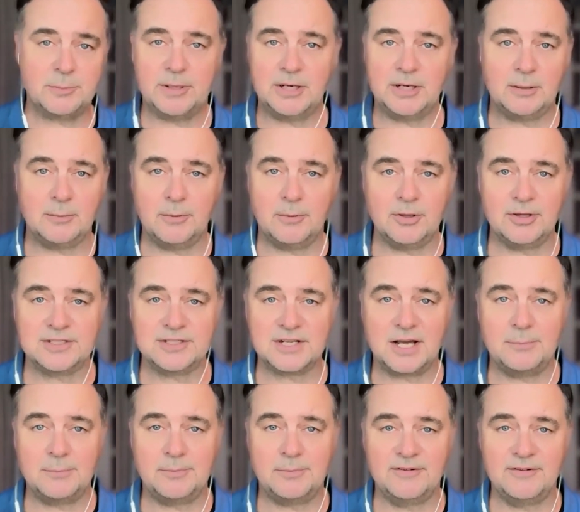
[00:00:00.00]
depending upon the
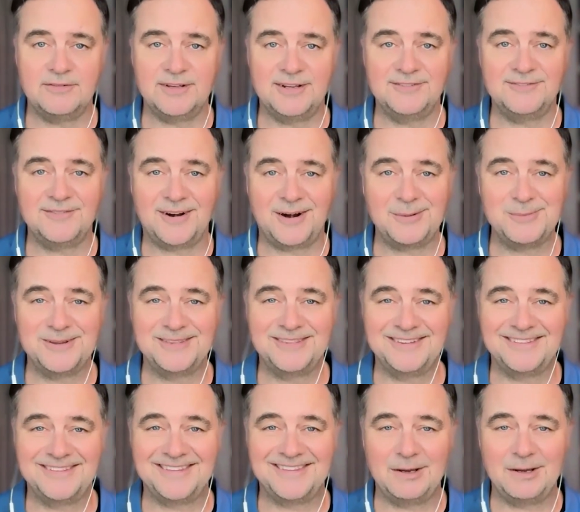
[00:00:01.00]
type of
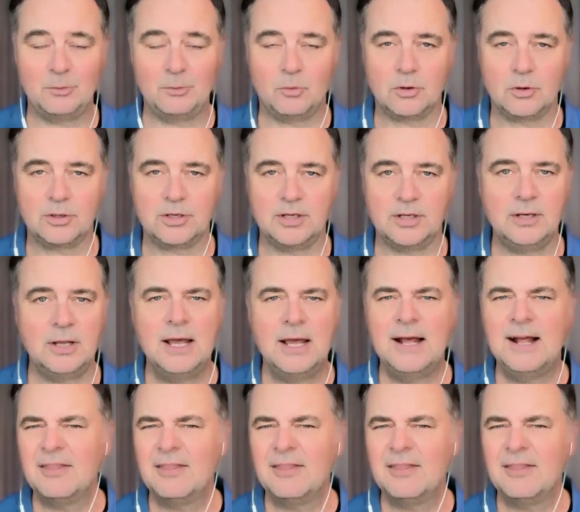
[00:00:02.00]
environment that they work in.